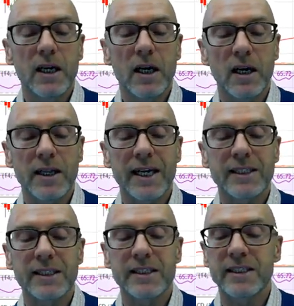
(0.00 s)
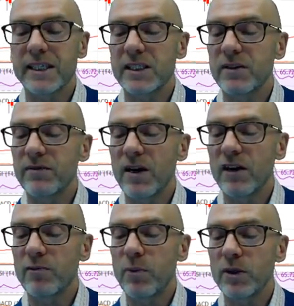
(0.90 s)
That's at
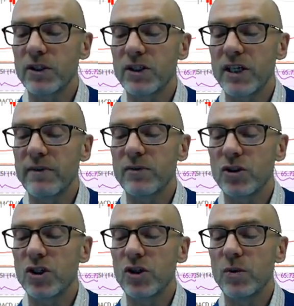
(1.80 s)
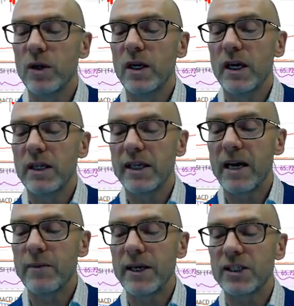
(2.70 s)
65.72, and the
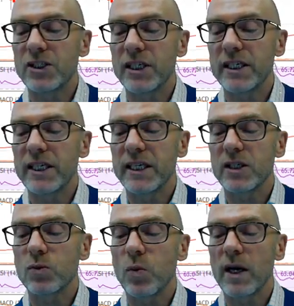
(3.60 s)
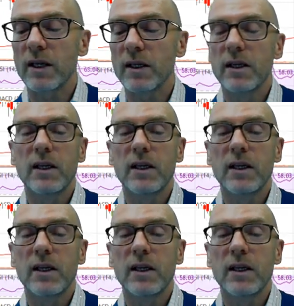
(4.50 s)
MACD as well.